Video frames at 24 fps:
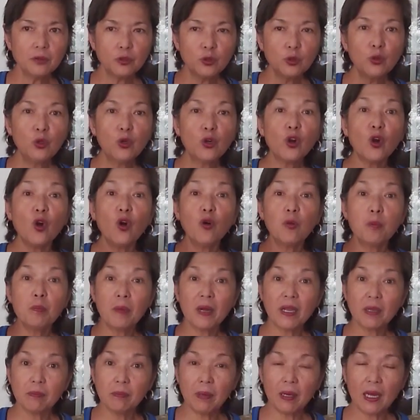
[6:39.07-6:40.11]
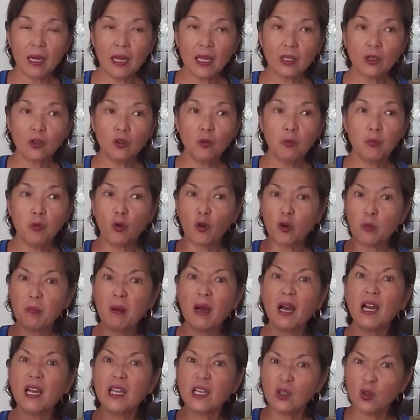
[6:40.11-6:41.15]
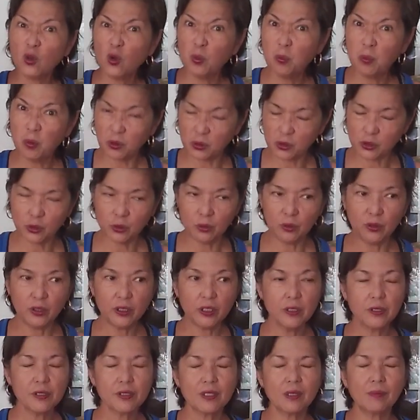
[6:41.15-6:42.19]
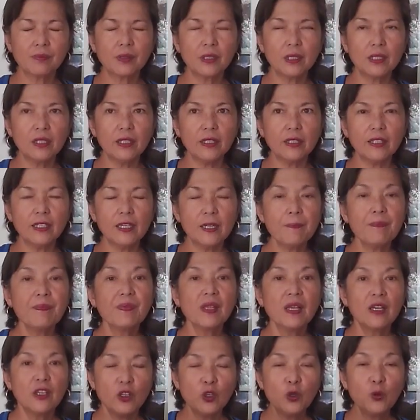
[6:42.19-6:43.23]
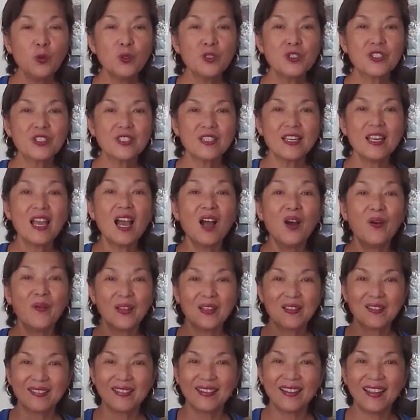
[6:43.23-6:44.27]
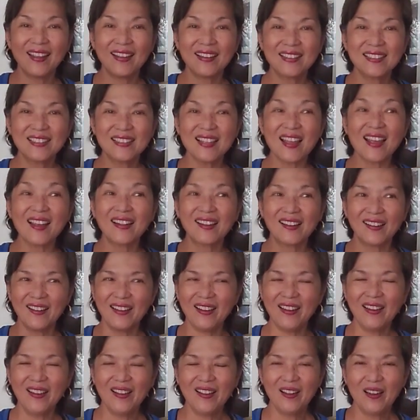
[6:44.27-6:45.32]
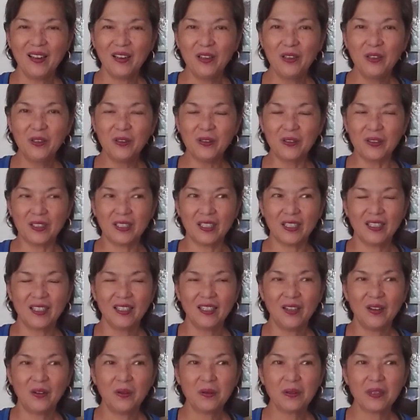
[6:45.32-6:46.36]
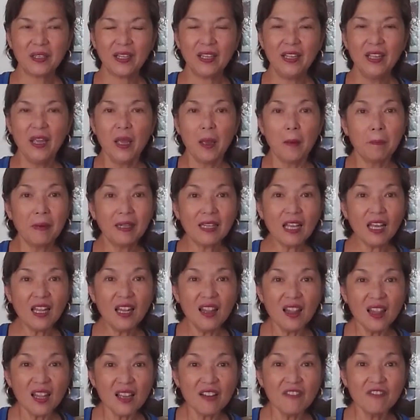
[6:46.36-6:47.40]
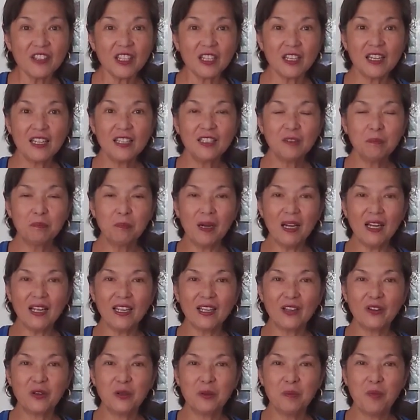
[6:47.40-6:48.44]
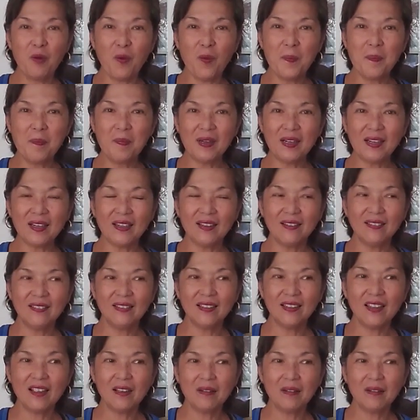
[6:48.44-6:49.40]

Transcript: Tour of my Bahay Kubo or Bahay Kubo tour, something like that. You would see how it exactly look. Okay, but I love that little Bahay Kubo of mine.